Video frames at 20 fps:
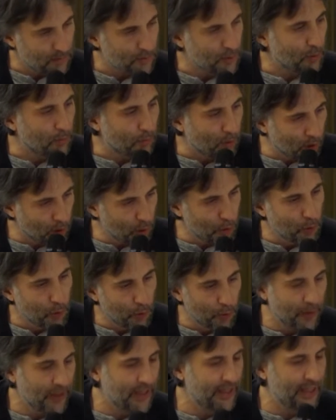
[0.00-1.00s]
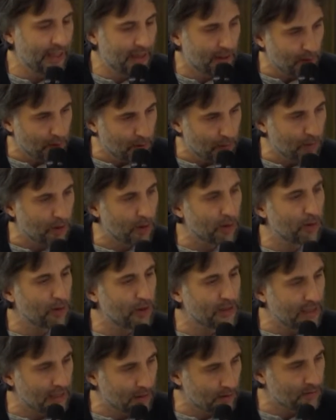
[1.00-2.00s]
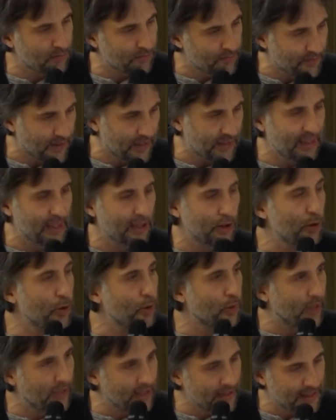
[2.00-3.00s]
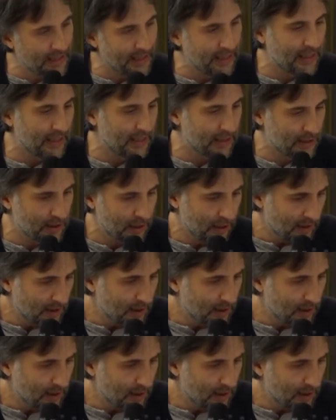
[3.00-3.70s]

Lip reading: the more you read it, the more you start finding new ideas